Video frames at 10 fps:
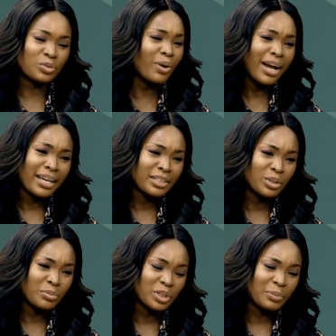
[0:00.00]
Why
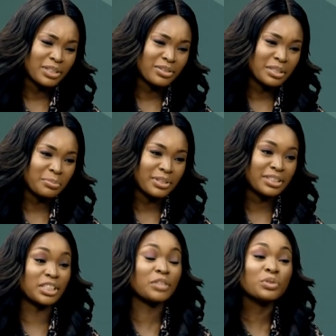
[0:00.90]
so much passion in
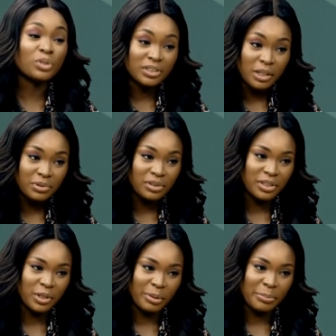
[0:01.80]
politics? Even though say we not
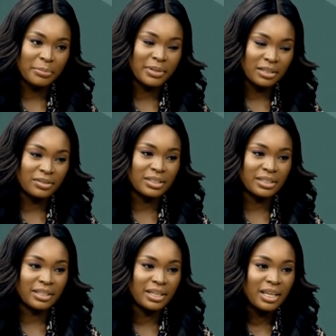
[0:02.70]
say your papa be actually mm
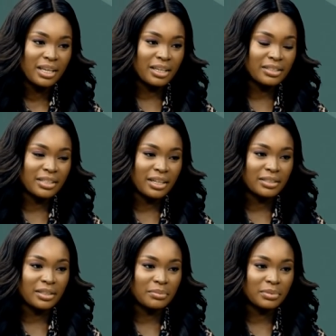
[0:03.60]
-hmm. the inside
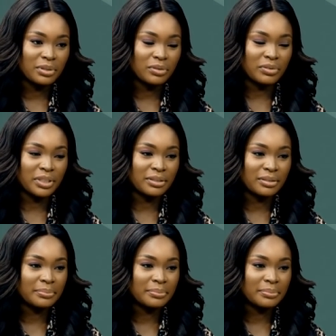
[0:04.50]
um, the race.